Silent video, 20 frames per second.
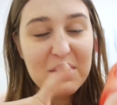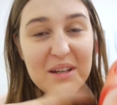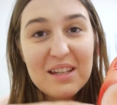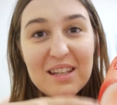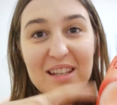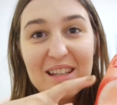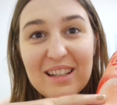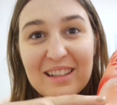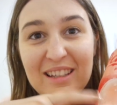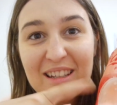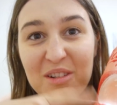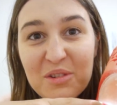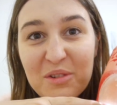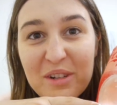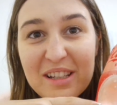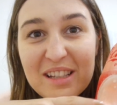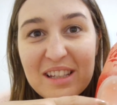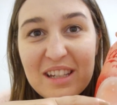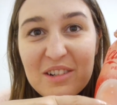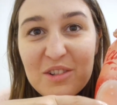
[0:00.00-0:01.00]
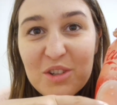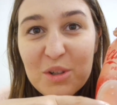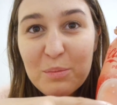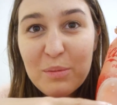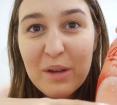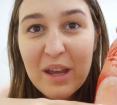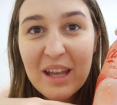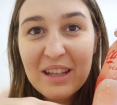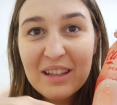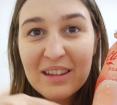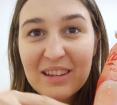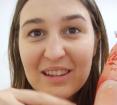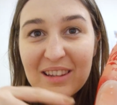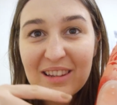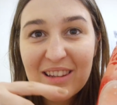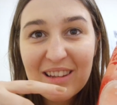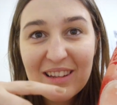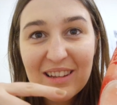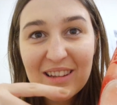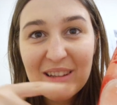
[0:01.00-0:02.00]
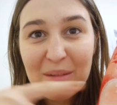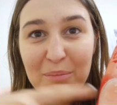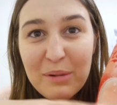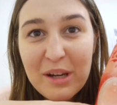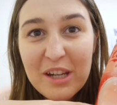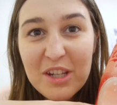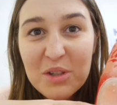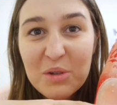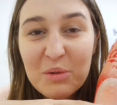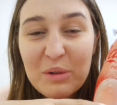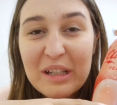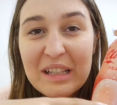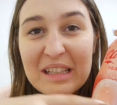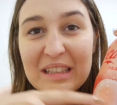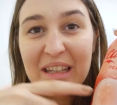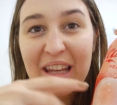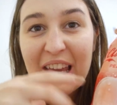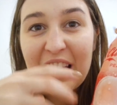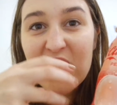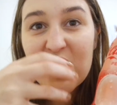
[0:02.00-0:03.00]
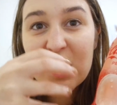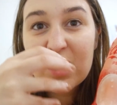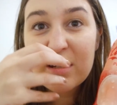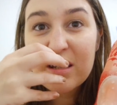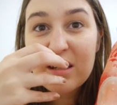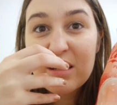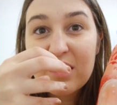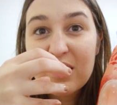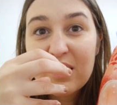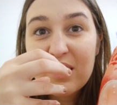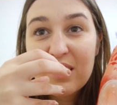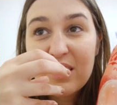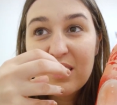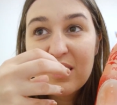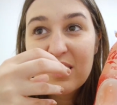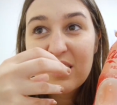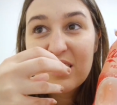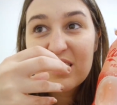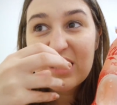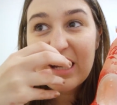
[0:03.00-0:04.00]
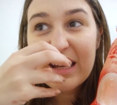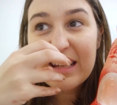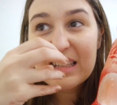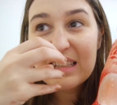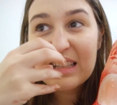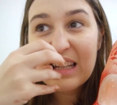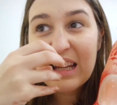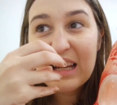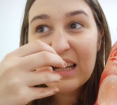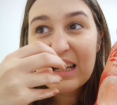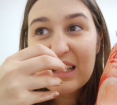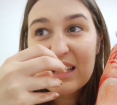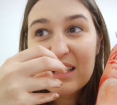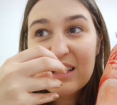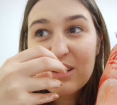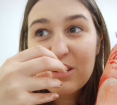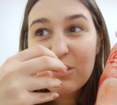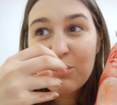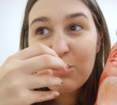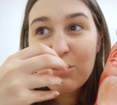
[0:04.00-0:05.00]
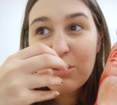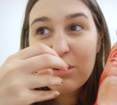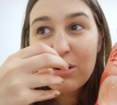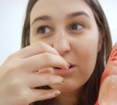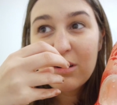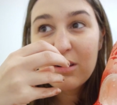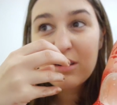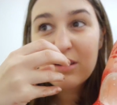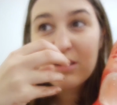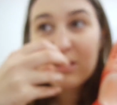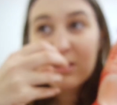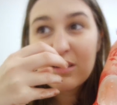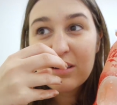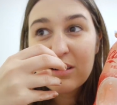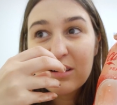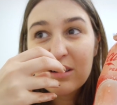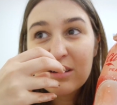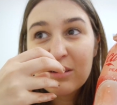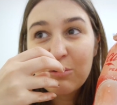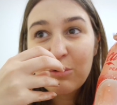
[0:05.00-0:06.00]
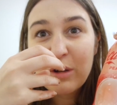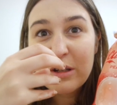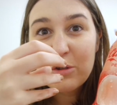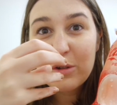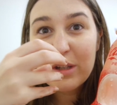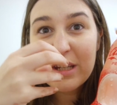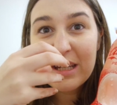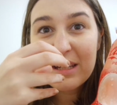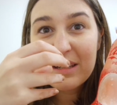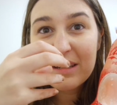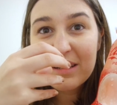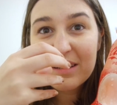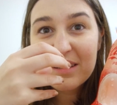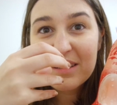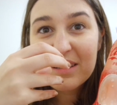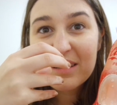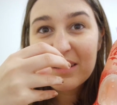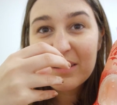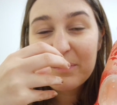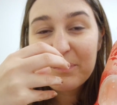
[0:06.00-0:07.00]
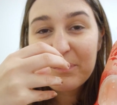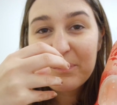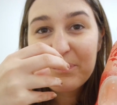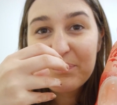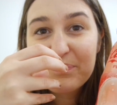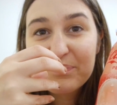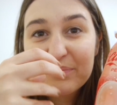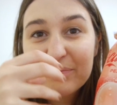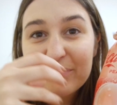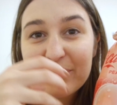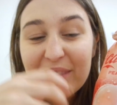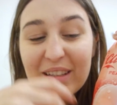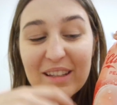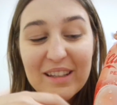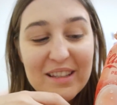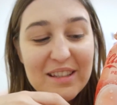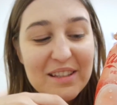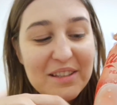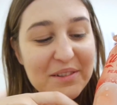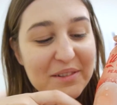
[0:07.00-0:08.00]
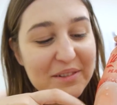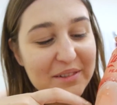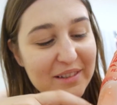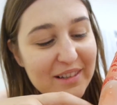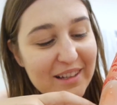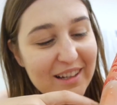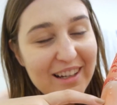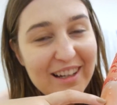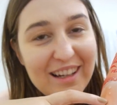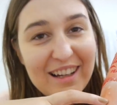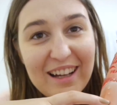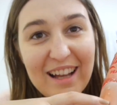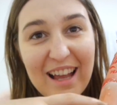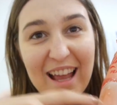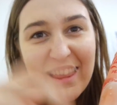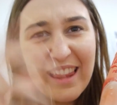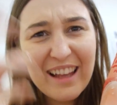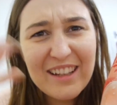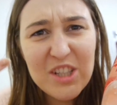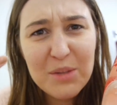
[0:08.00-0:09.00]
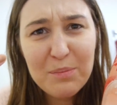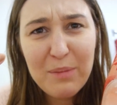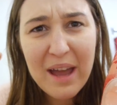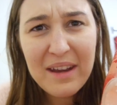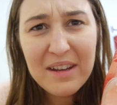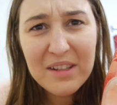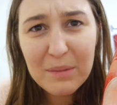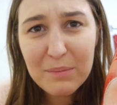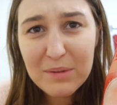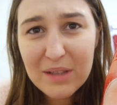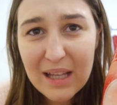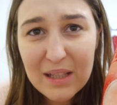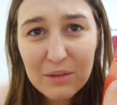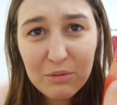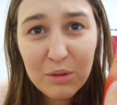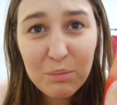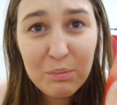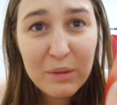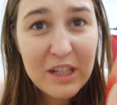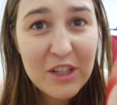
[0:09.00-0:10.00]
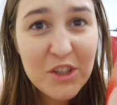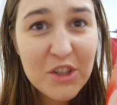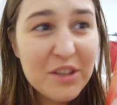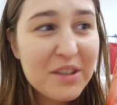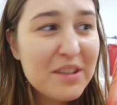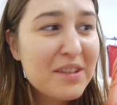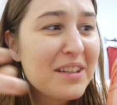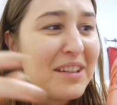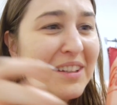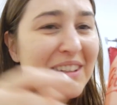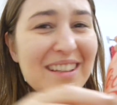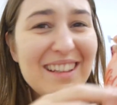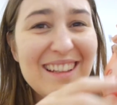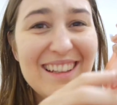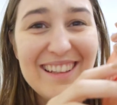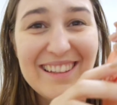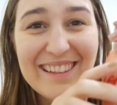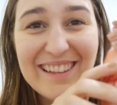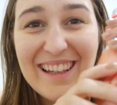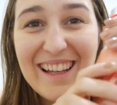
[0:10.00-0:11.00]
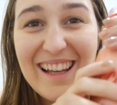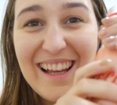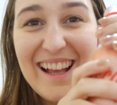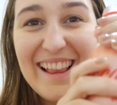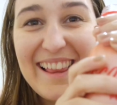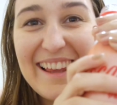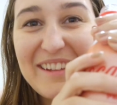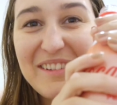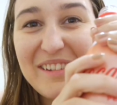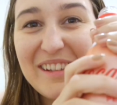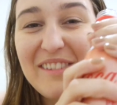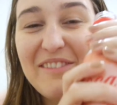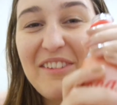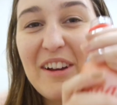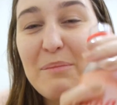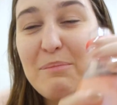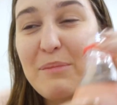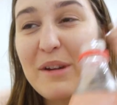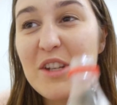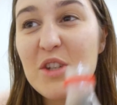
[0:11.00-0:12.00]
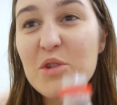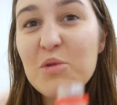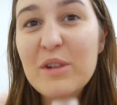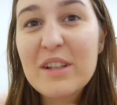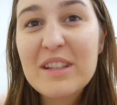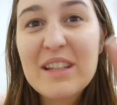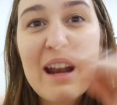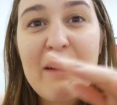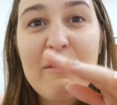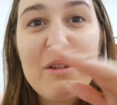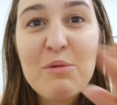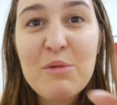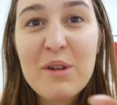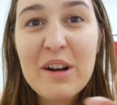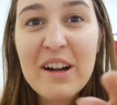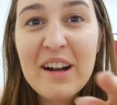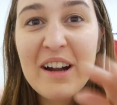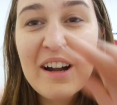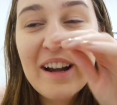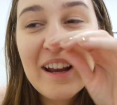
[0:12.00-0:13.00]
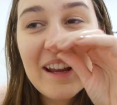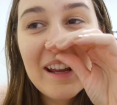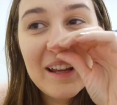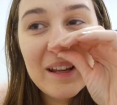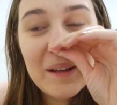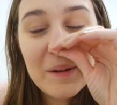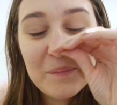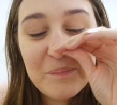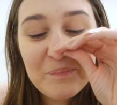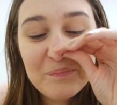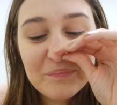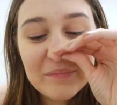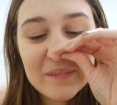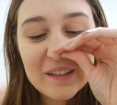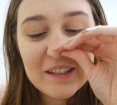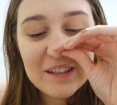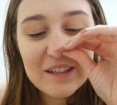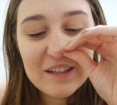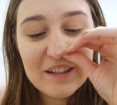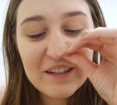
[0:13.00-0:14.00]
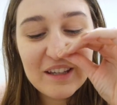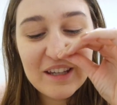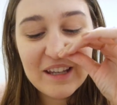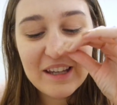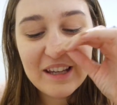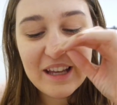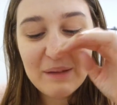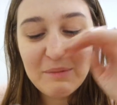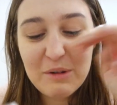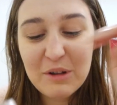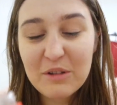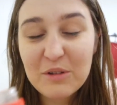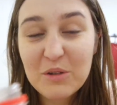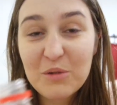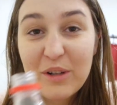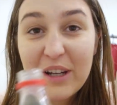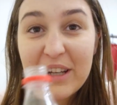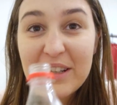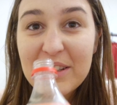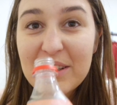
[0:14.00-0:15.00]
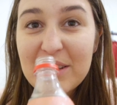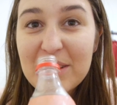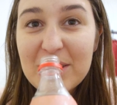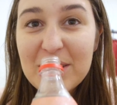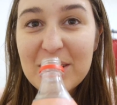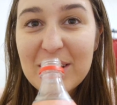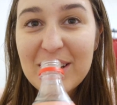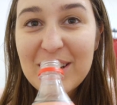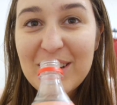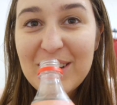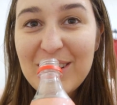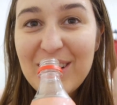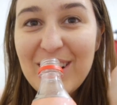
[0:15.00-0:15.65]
But the drinks here in Japan, the peach drinks, they actually taste like when you eat it. So, and like, Japan is obsessed with peaches. Like, you can find peach drinks everywhere. Okay, I'm gonna try this.